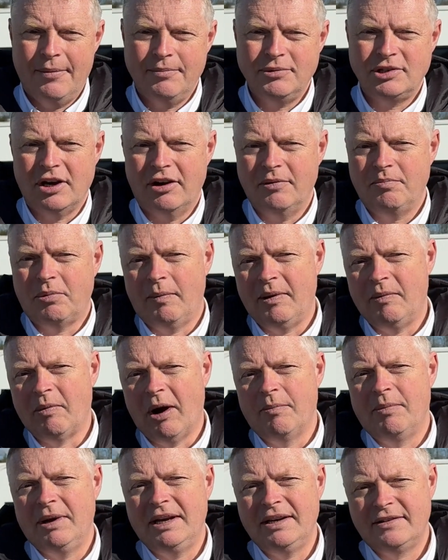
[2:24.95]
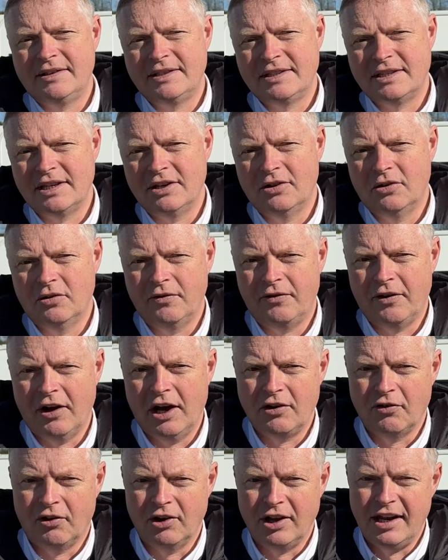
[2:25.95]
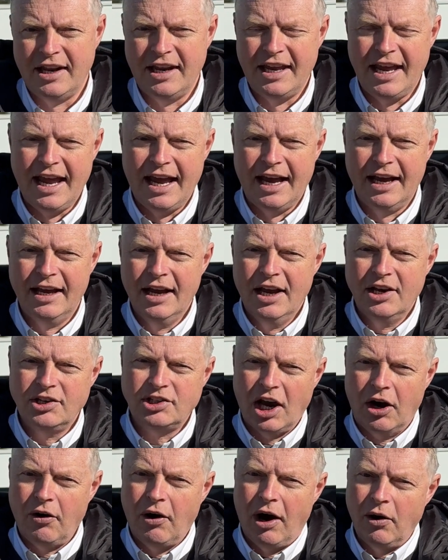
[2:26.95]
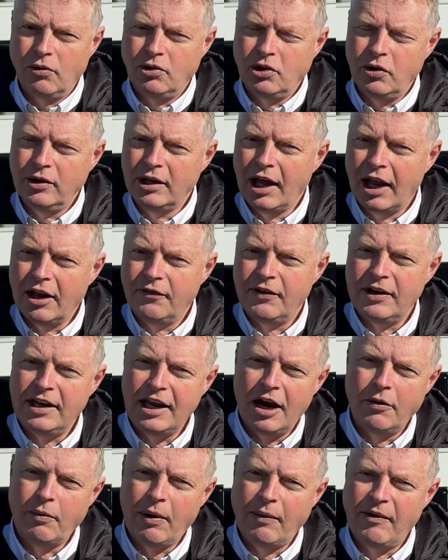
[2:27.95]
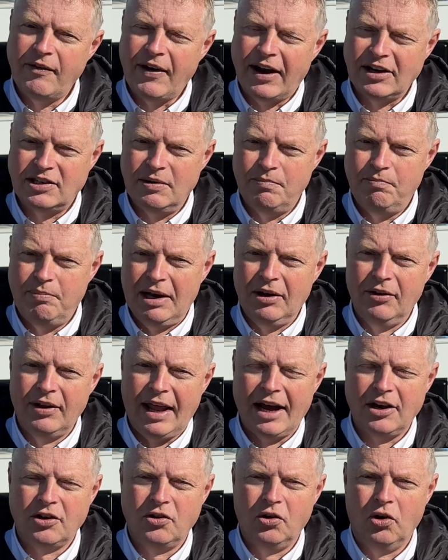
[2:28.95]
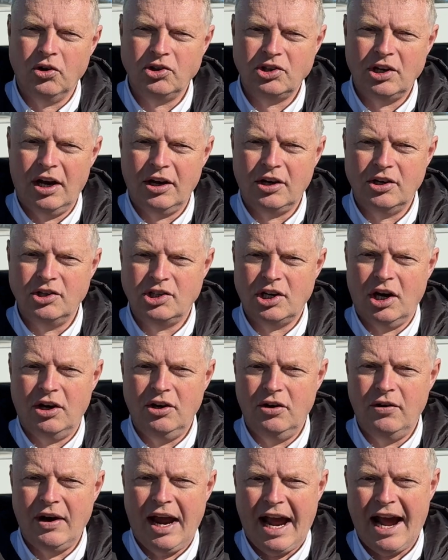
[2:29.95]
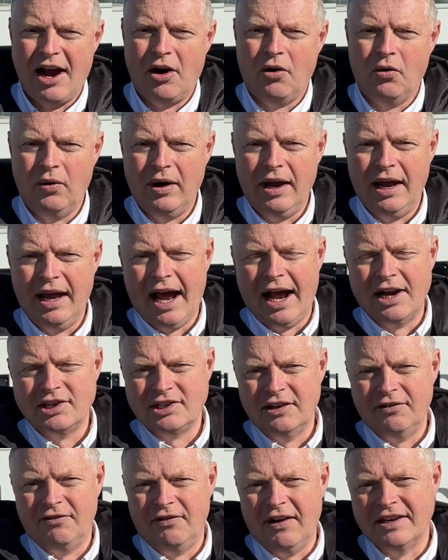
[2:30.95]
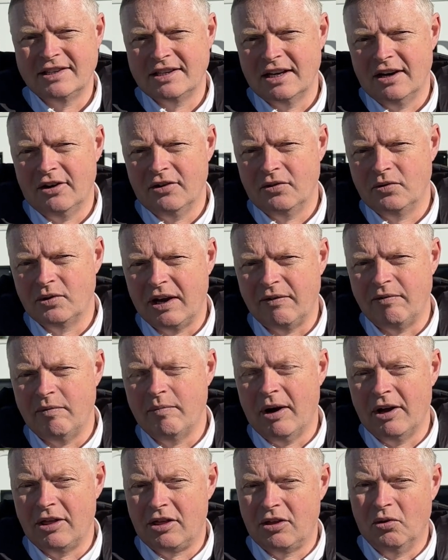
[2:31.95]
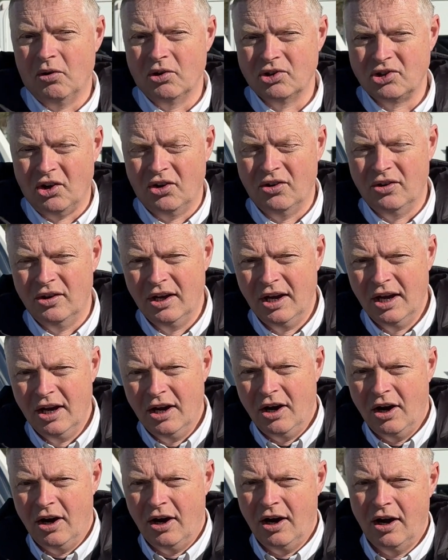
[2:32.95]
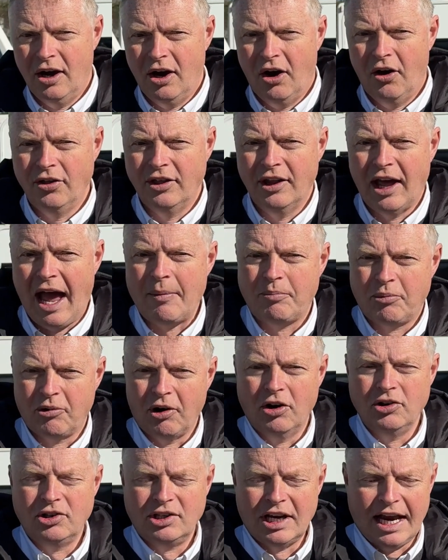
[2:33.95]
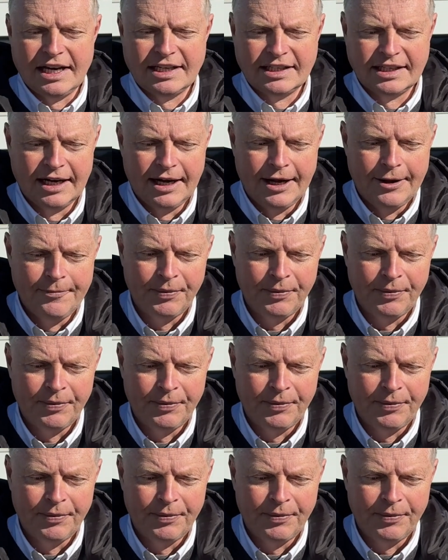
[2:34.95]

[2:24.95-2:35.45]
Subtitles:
So it probably won't be till further on in the year. So I'll do another video when we've actually been on that course and I can show you how it actually fits, and I'll give you my thoughts on that process.